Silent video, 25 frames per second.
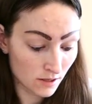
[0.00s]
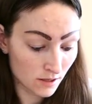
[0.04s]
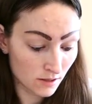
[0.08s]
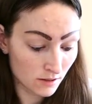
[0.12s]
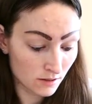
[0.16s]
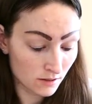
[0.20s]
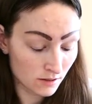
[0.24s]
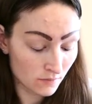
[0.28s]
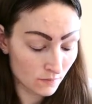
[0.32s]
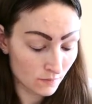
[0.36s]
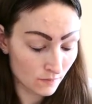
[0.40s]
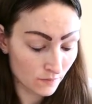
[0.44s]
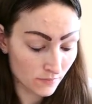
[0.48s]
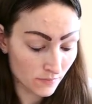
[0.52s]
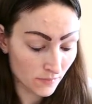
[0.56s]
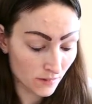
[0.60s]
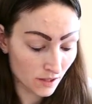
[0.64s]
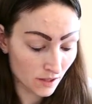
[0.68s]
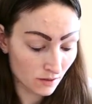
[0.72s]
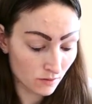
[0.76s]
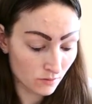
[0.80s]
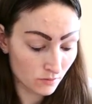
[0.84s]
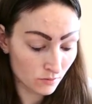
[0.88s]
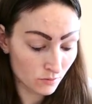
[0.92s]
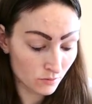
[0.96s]
I'm
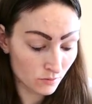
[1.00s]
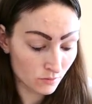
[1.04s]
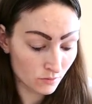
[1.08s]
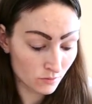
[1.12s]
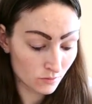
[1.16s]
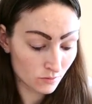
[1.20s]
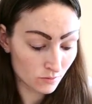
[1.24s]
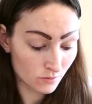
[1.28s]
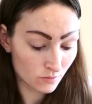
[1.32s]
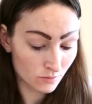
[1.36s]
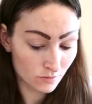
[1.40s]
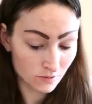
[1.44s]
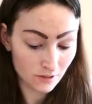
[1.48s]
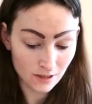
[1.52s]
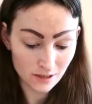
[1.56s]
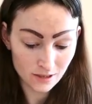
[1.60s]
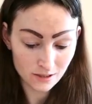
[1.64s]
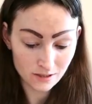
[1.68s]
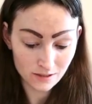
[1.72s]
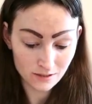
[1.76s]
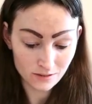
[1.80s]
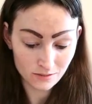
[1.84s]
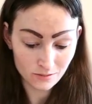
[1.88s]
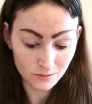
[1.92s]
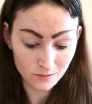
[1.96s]
totally saying the town
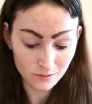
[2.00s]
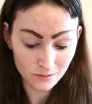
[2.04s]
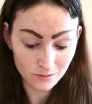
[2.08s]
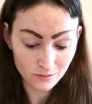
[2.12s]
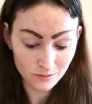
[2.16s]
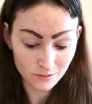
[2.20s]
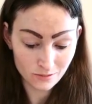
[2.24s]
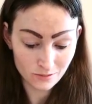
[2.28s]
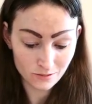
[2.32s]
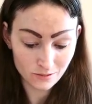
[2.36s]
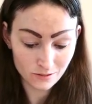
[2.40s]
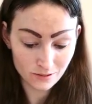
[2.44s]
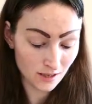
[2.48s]
wrong. Sorry.